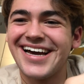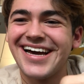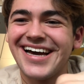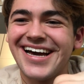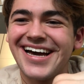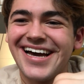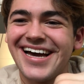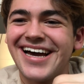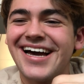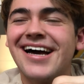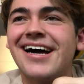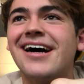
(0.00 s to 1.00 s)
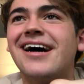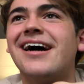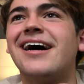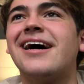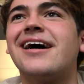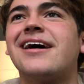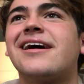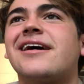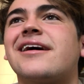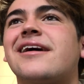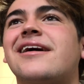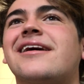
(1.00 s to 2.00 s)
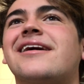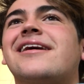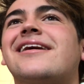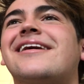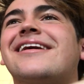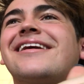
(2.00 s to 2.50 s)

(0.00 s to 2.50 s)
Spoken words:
This person isn't speaking.